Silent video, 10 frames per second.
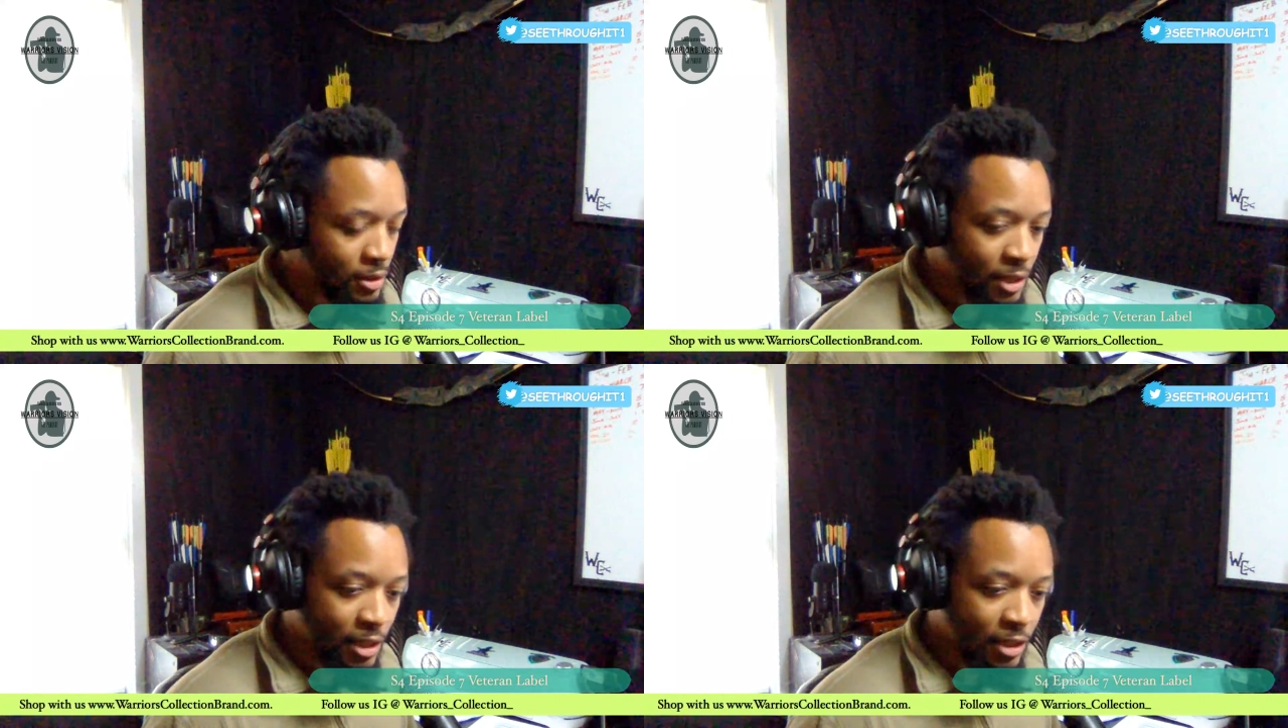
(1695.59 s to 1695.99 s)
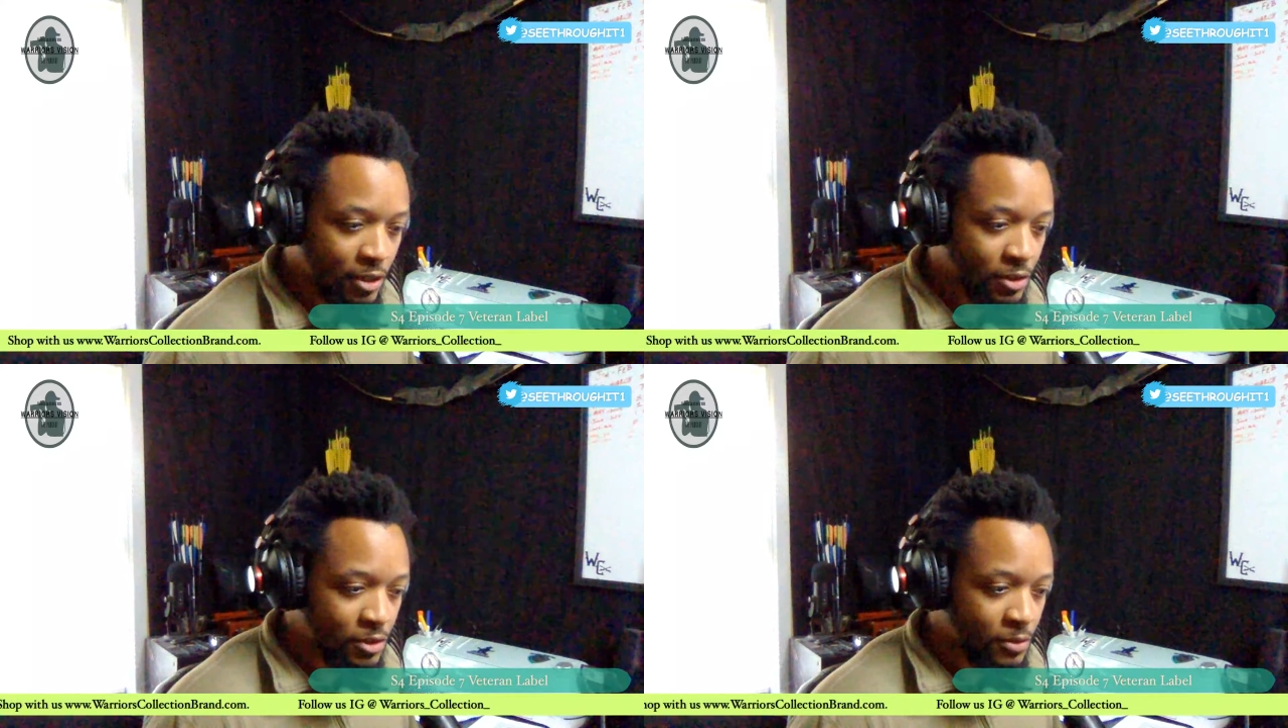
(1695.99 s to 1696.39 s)

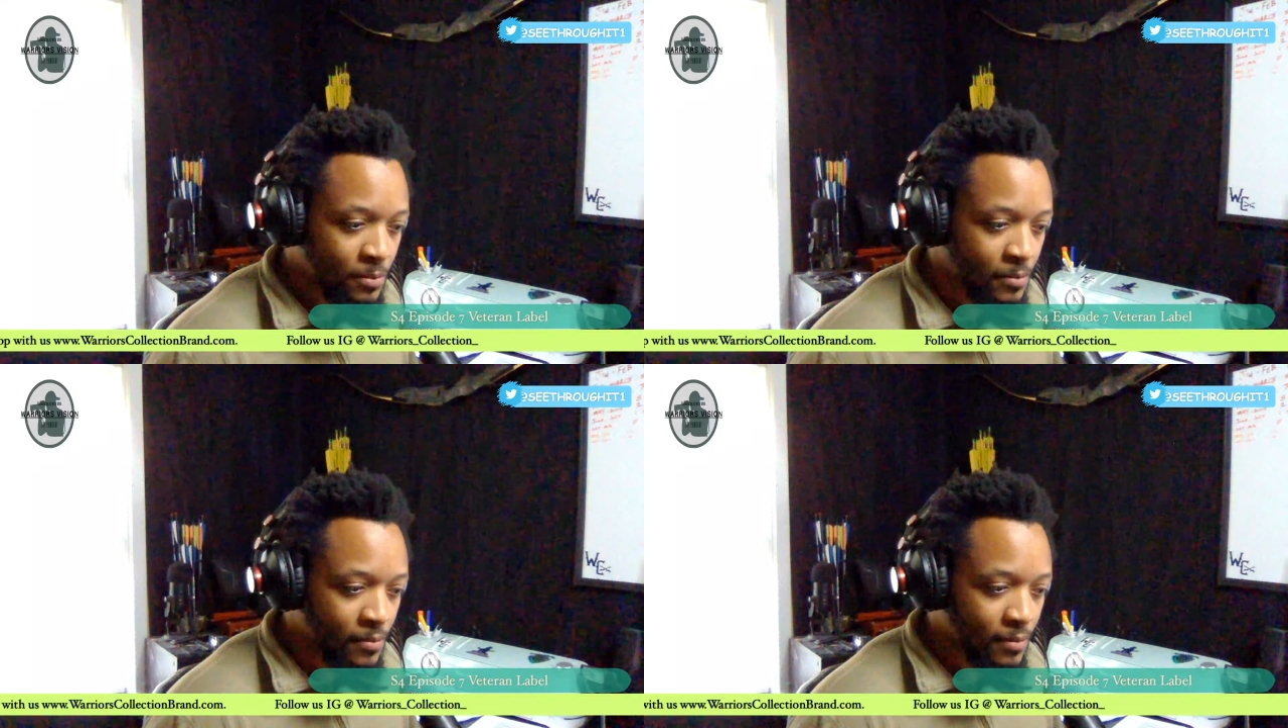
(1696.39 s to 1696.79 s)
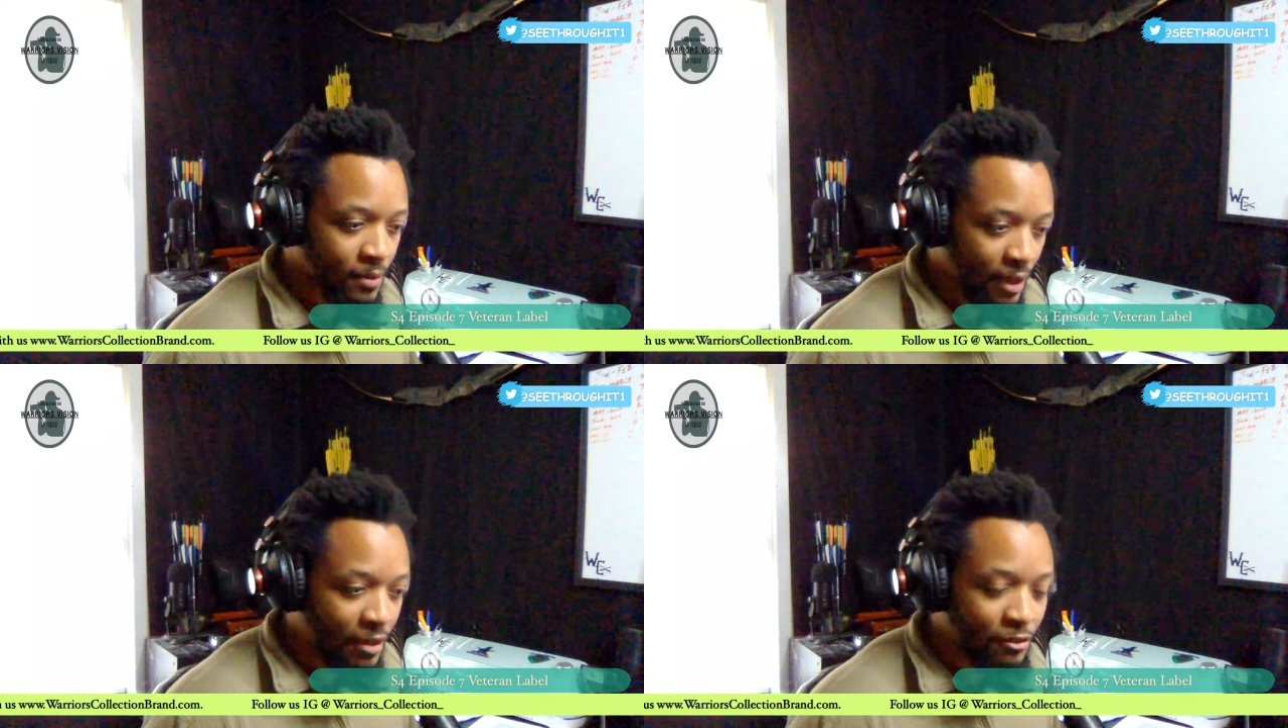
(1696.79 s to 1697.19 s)
tears.
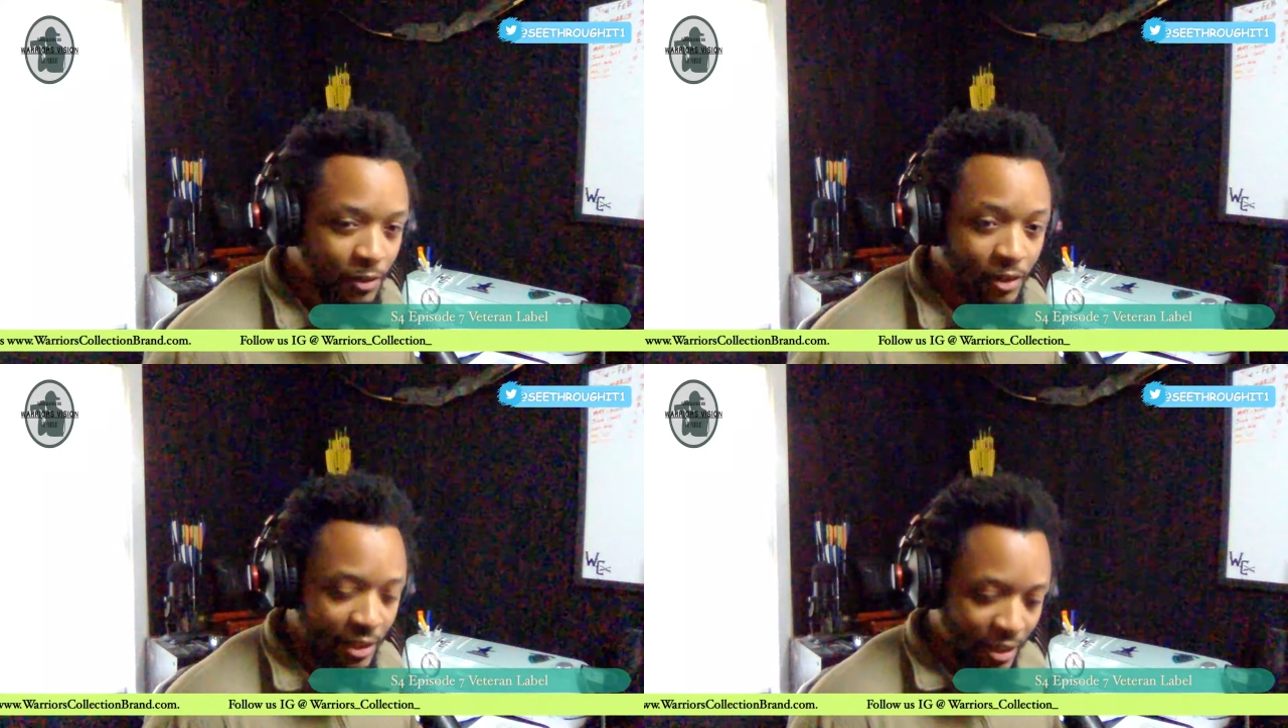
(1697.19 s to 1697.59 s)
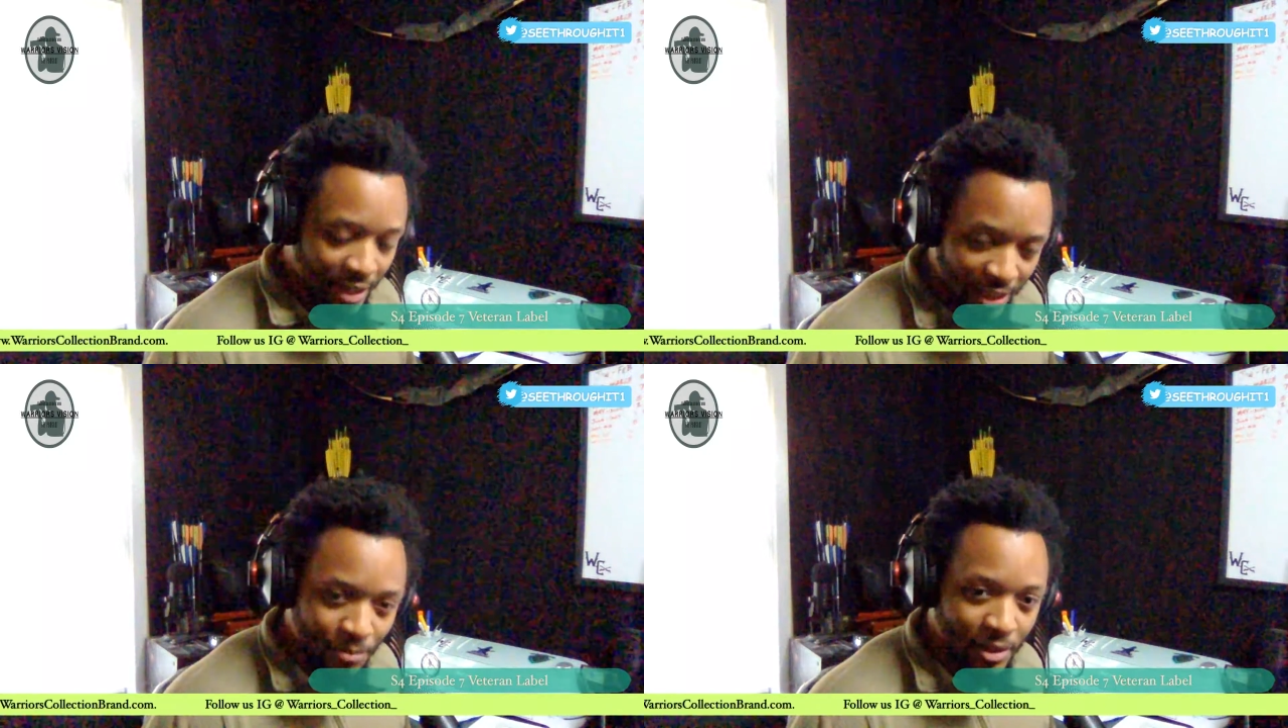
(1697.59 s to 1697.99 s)
I felt it
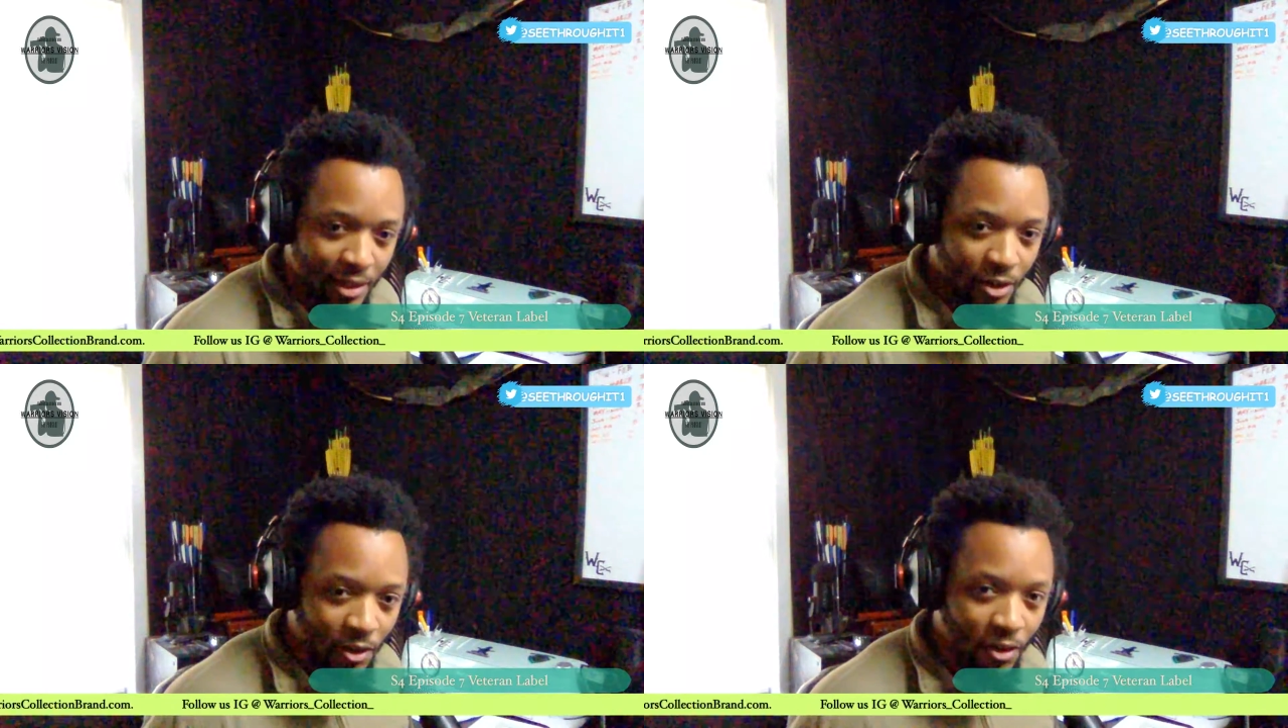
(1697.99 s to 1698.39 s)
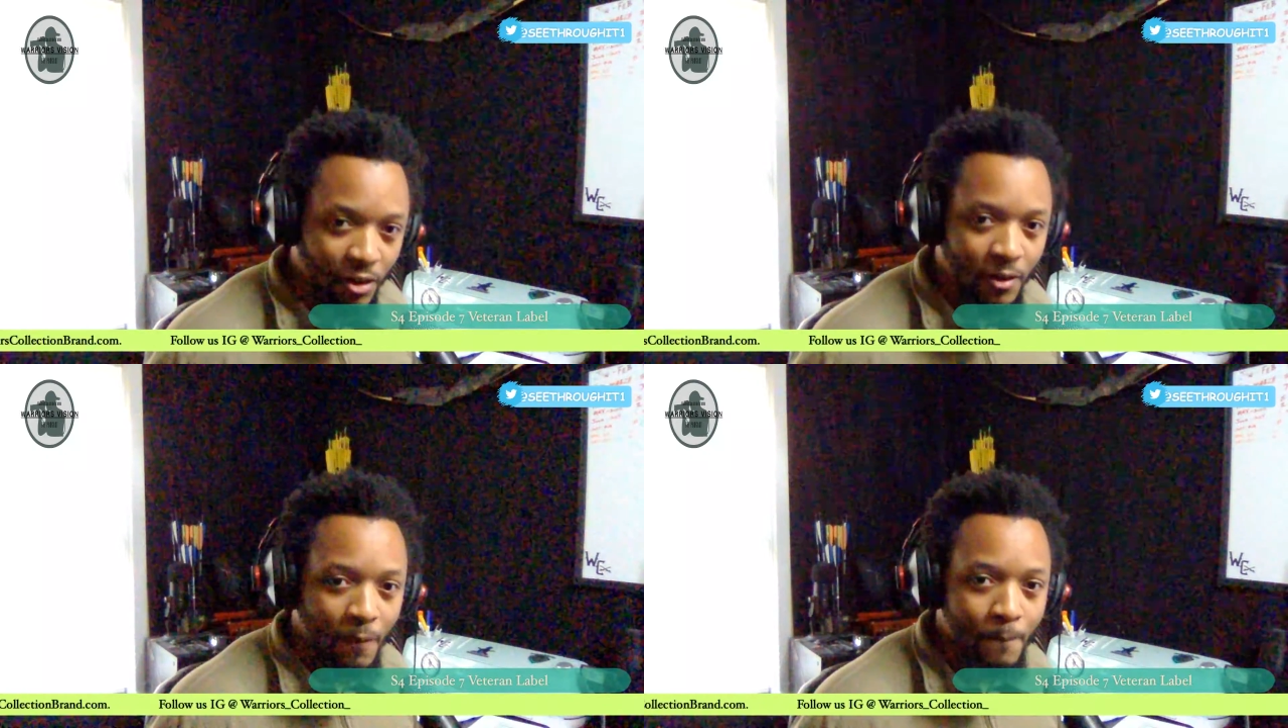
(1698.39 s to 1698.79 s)
hit me in the heart.